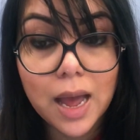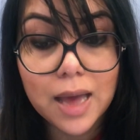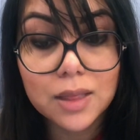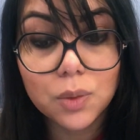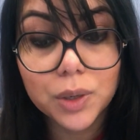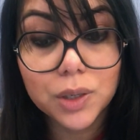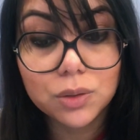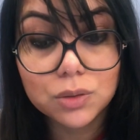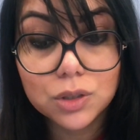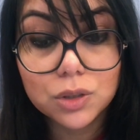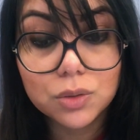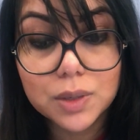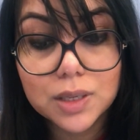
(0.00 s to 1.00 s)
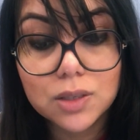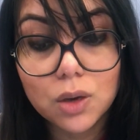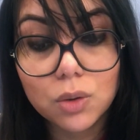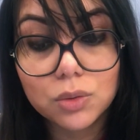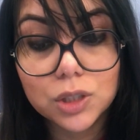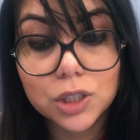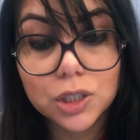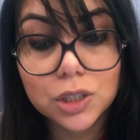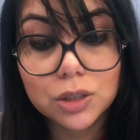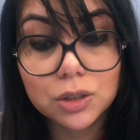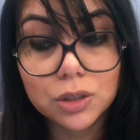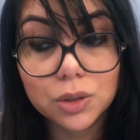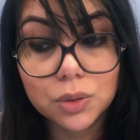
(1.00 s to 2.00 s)
And then what you'll do is go to
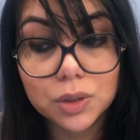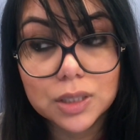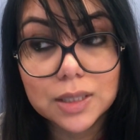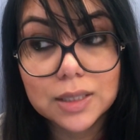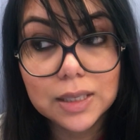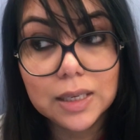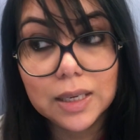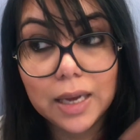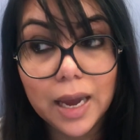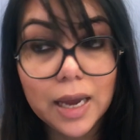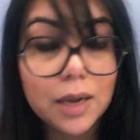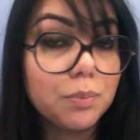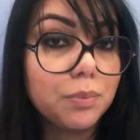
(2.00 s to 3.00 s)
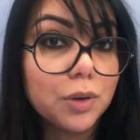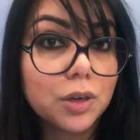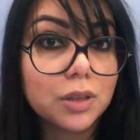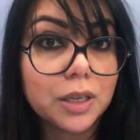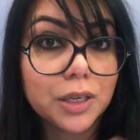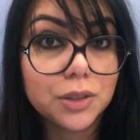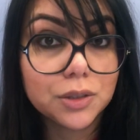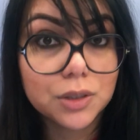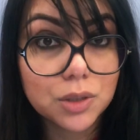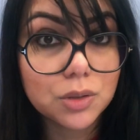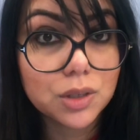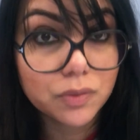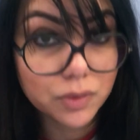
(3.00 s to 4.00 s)
your CK book that you're
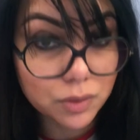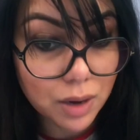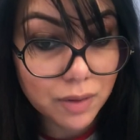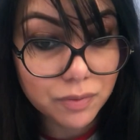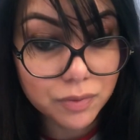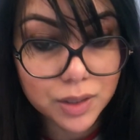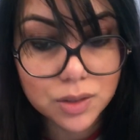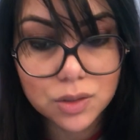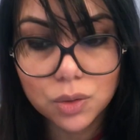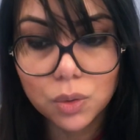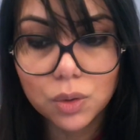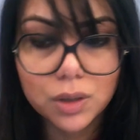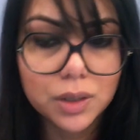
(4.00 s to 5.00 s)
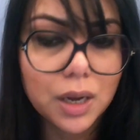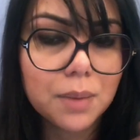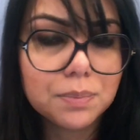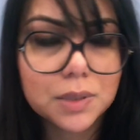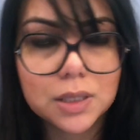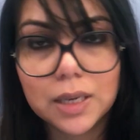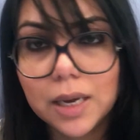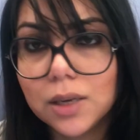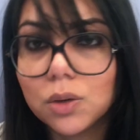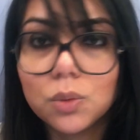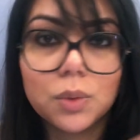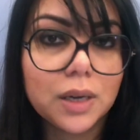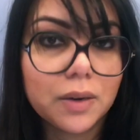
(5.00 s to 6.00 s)
using for reference or up to date
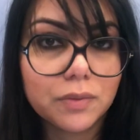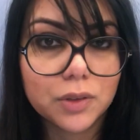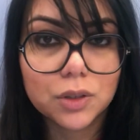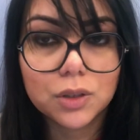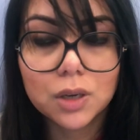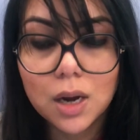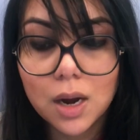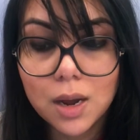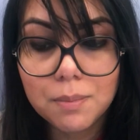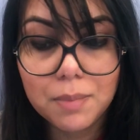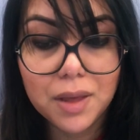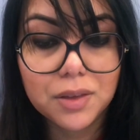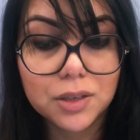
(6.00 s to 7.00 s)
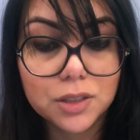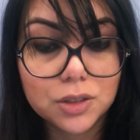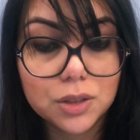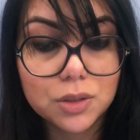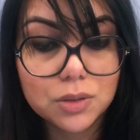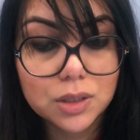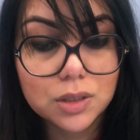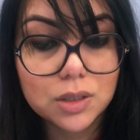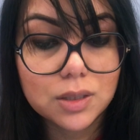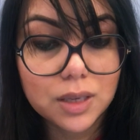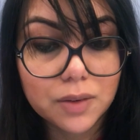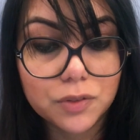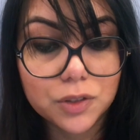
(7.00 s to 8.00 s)
or whatever method you're using to
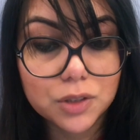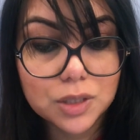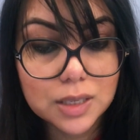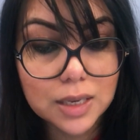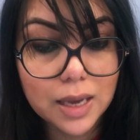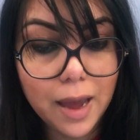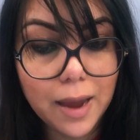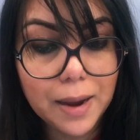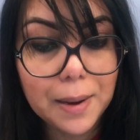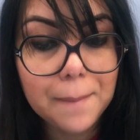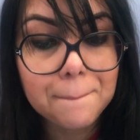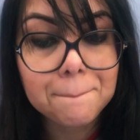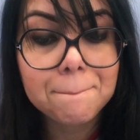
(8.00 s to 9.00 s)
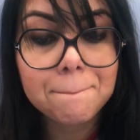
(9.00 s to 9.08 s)
study for your CK